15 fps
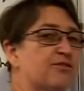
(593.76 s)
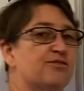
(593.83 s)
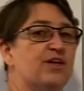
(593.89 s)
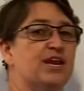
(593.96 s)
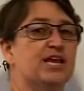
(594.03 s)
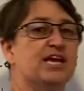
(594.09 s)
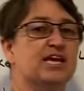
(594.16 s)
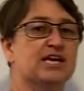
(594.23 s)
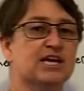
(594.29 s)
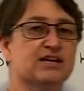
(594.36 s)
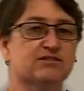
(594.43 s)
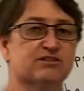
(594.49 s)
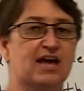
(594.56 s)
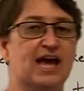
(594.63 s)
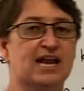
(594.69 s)
that he
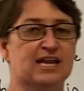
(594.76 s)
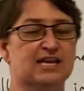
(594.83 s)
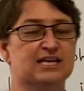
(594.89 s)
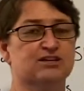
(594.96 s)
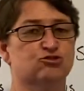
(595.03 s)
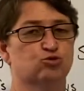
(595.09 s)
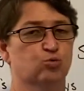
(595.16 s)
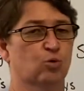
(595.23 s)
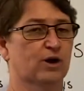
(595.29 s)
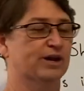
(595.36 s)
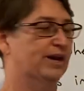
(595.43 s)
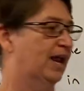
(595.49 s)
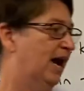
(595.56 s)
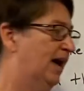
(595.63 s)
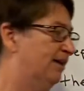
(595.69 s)
gets at least one
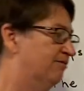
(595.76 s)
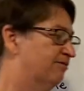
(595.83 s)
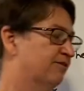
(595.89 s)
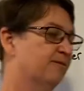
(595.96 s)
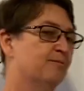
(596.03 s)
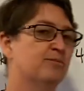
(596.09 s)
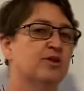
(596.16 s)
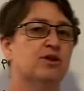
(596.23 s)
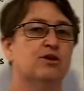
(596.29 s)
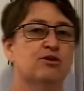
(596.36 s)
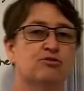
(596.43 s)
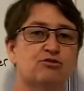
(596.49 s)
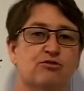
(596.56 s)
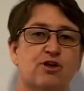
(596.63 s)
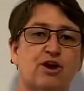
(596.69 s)
knife.
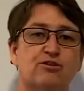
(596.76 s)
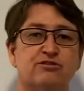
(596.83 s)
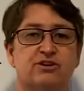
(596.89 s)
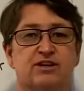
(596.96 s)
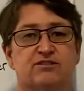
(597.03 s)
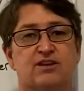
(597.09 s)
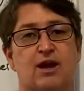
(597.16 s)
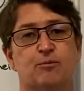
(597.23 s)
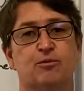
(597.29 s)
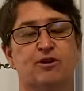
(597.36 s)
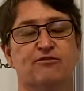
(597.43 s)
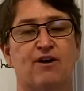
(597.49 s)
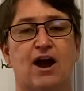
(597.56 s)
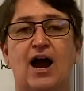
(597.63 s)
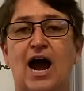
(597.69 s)
So there's an example of
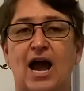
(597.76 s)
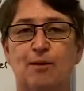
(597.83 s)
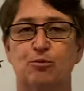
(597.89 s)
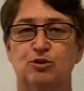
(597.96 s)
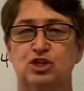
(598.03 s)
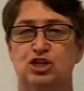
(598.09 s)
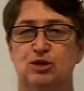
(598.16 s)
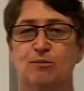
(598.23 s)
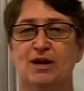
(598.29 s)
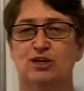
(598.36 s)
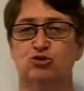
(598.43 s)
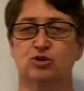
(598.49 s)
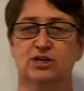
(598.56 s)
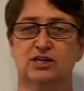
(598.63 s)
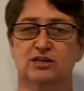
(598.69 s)
our
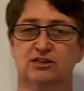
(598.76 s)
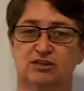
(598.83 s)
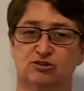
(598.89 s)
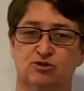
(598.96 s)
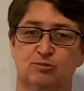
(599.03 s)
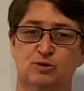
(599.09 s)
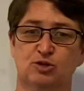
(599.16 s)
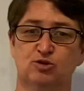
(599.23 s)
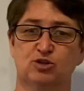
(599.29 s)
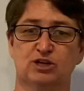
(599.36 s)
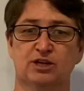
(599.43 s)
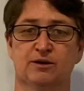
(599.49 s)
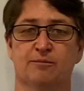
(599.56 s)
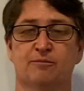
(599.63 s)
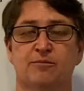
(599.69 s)
hypergeometric
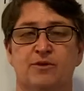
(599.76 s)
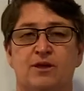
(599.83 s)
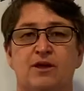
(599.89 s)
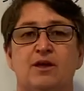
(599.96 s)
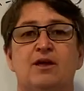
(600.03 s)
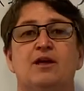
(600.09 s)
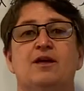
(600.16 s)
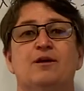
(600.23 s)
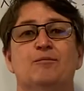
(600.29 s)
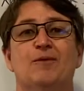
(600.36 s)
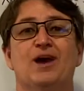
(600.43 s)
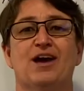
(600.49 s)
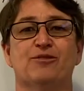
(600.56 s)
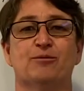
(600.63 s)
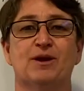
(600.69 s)
distribution.
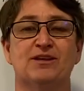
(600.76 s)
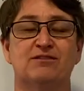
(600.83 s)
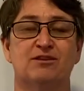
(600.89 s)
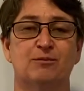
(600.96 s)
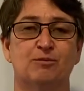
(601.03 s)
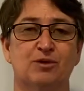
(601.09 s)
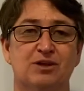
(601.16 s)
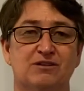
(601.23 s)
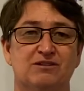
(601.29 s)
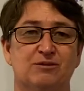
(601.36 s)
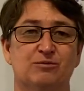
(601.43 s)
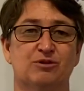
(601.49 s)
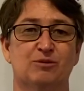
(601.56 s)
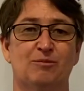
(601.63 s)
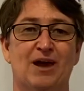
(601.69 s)
Math made simple, it's
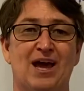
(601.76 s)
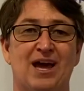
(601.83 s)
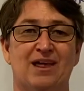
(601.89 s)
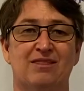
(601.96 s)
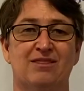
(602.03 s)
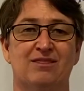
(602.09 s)
Simpson math.